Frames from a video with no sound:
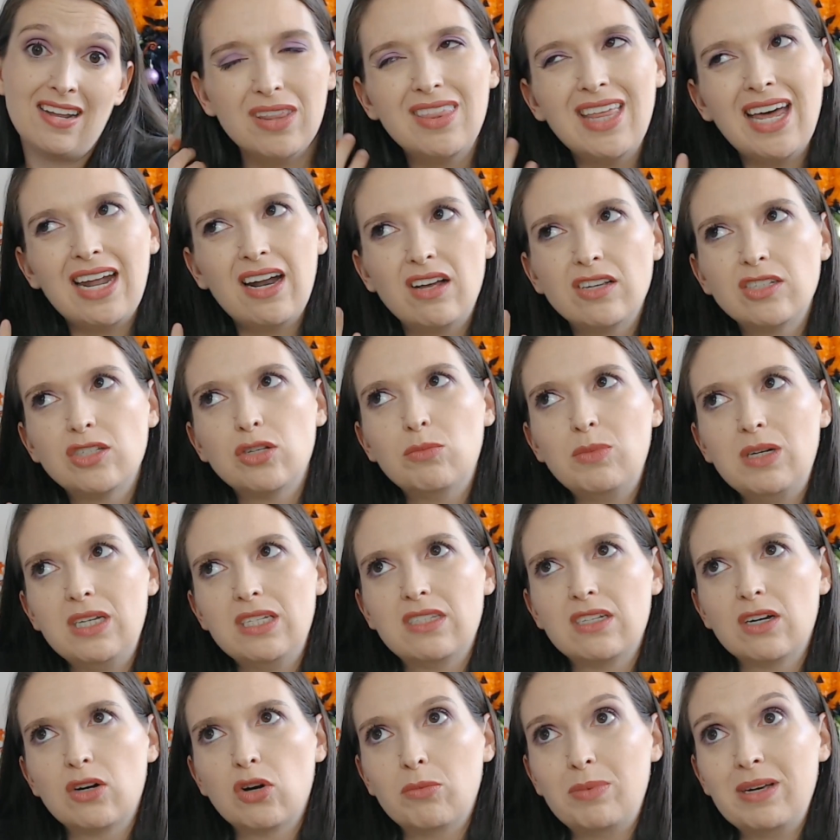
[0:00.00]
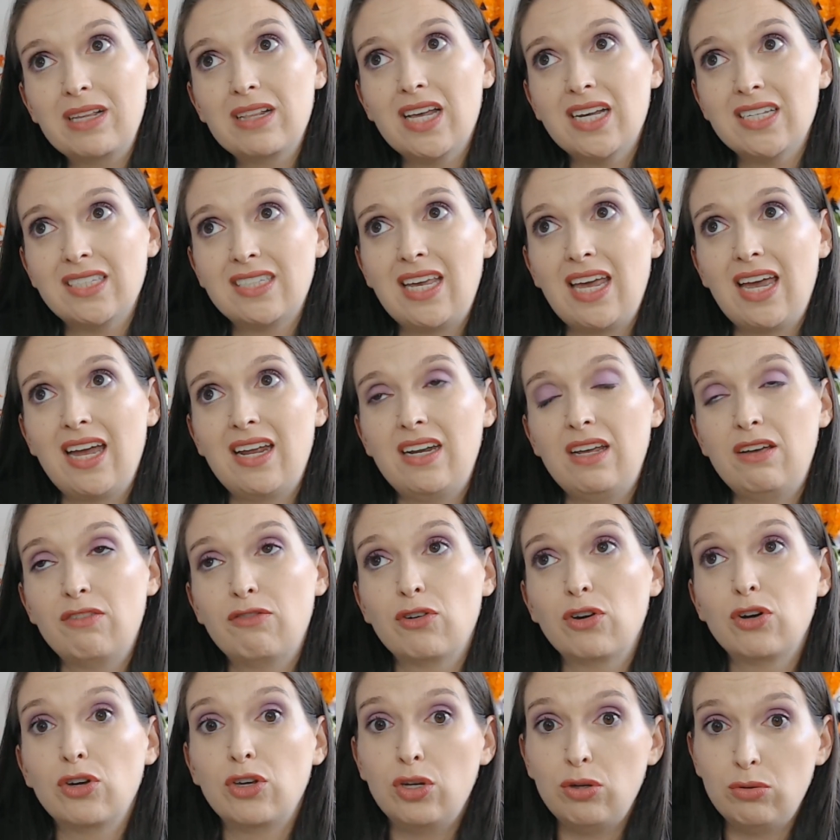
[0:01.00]
That also means there will be less candy
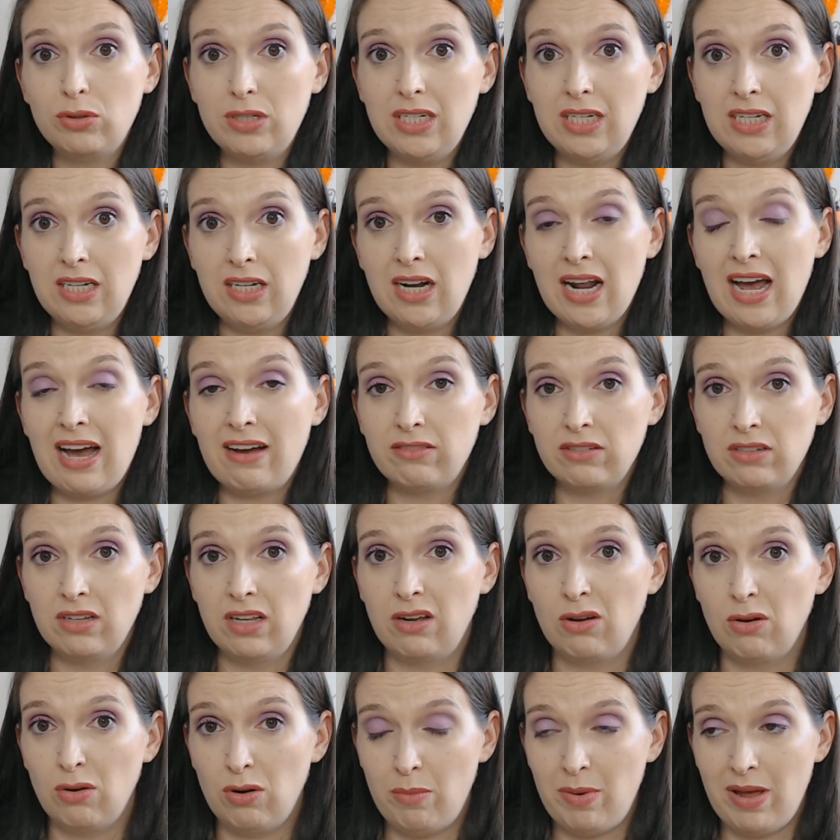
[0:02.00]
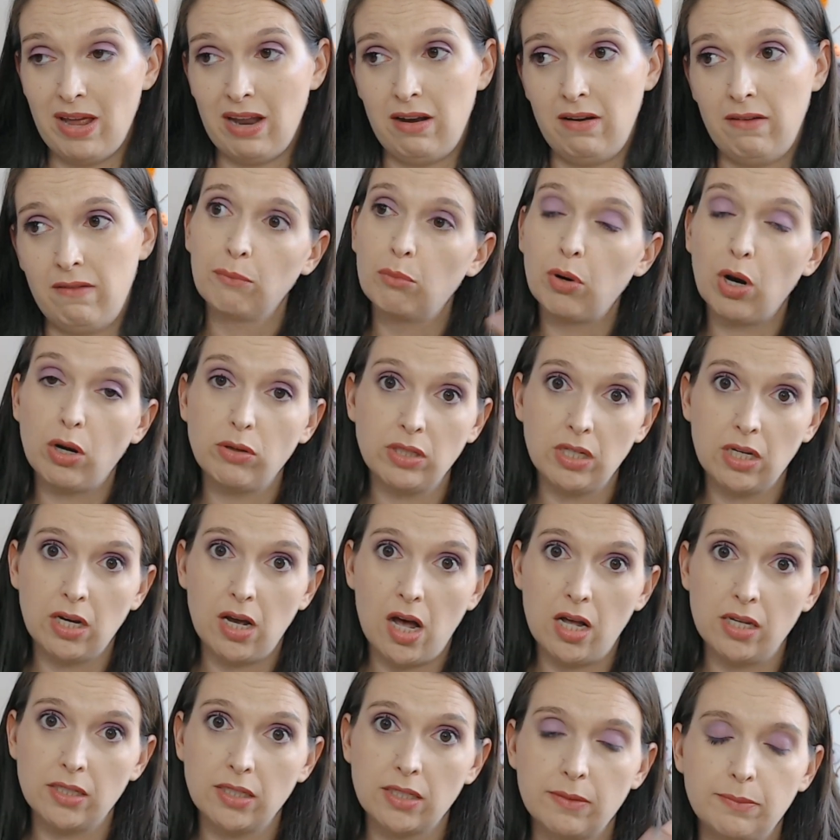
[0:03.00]
for you to eat after they go to bed. Pros and
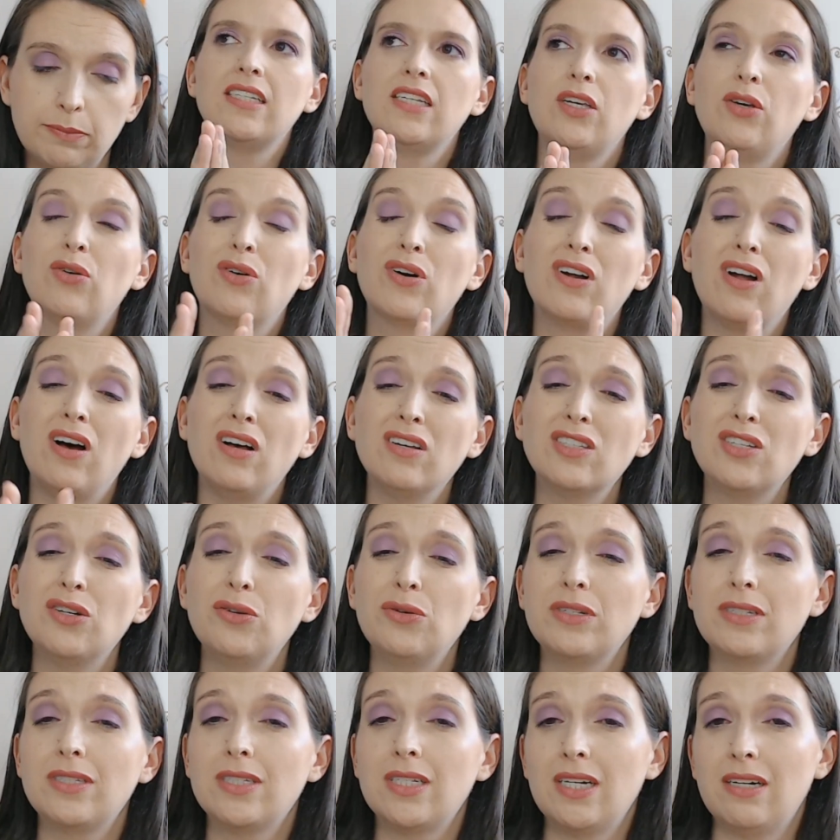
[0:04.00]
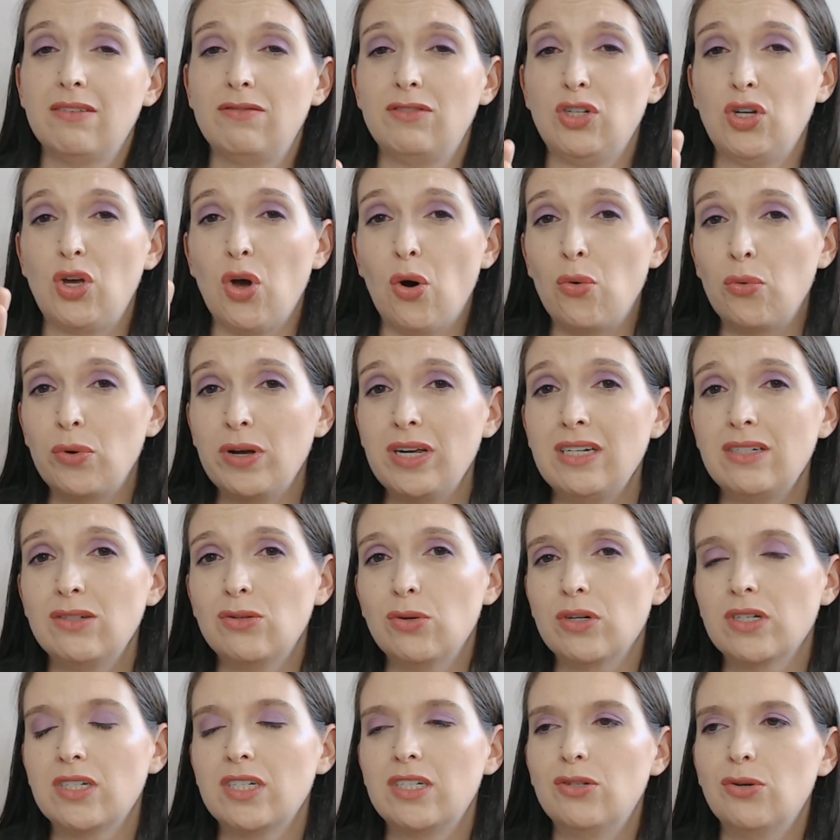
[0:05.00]
cons. You could also, instead of going
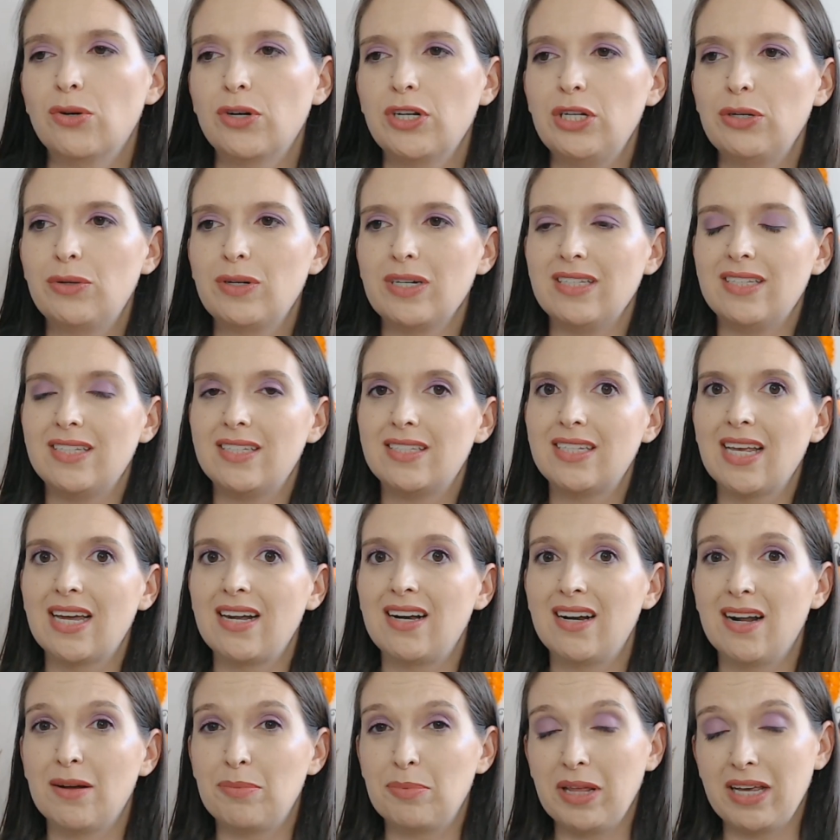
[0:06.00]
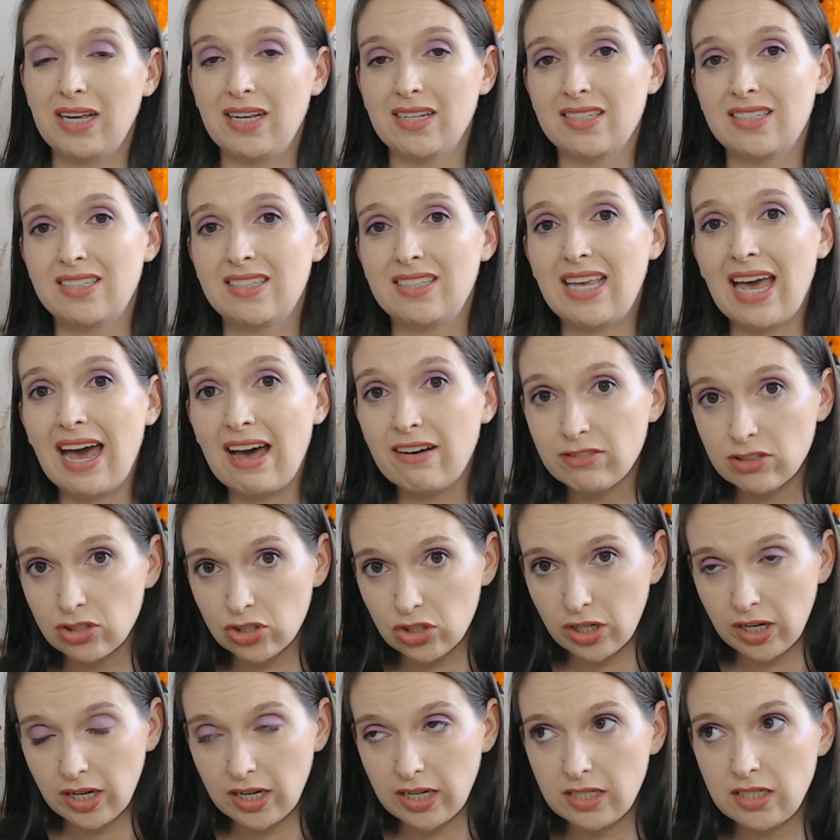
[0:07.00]
door to door, you could set it up like a
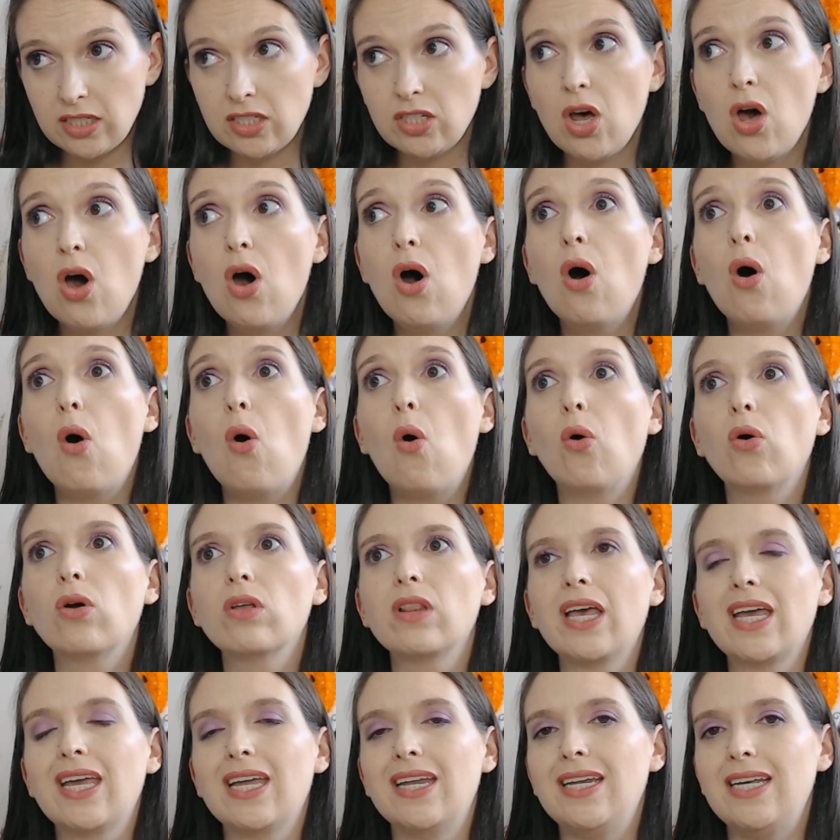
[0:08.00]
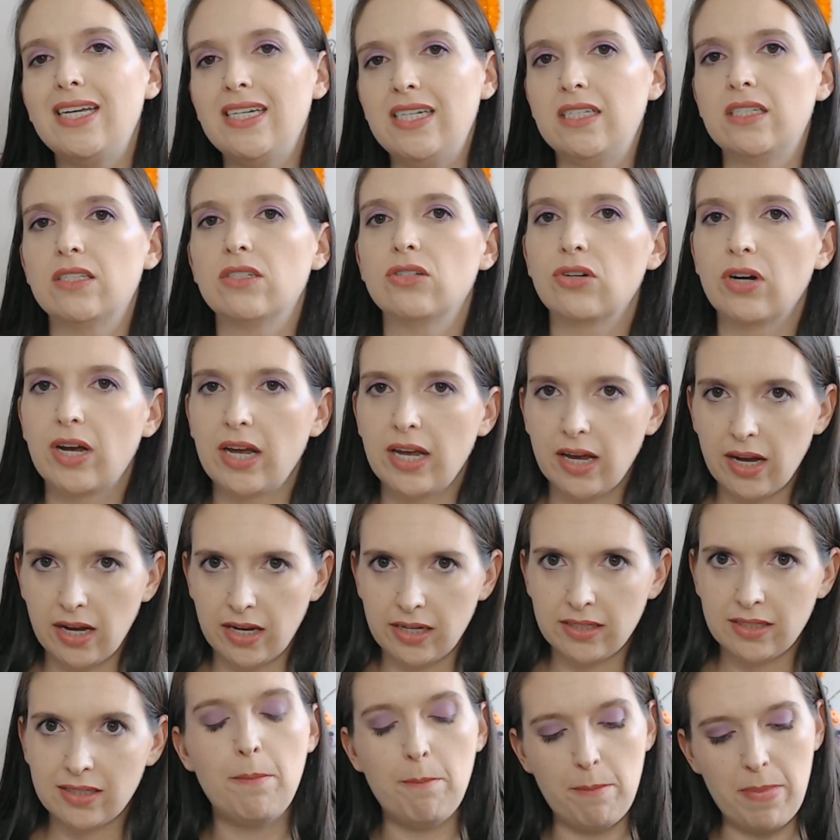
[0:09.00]
scavenger hunt or like an Easter egg
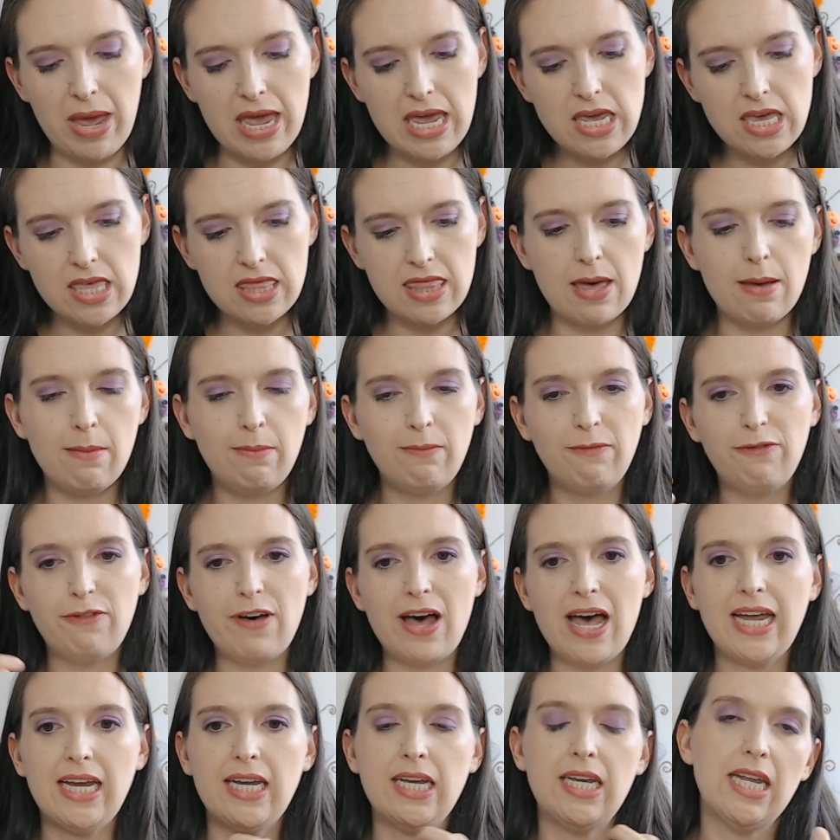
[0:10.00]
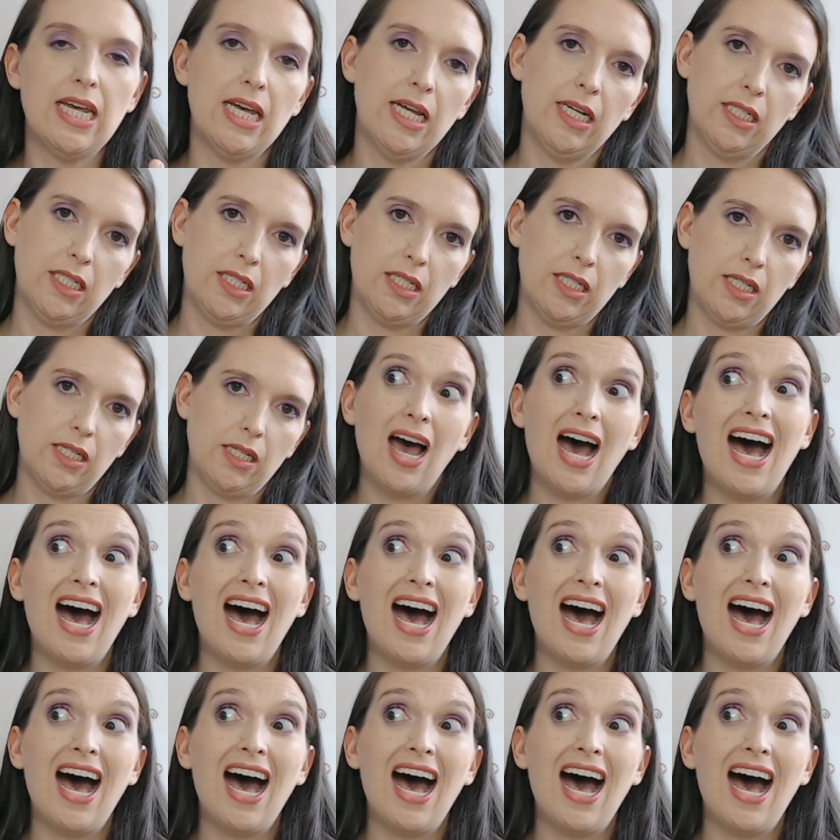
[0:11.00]
hunt. Make them find it.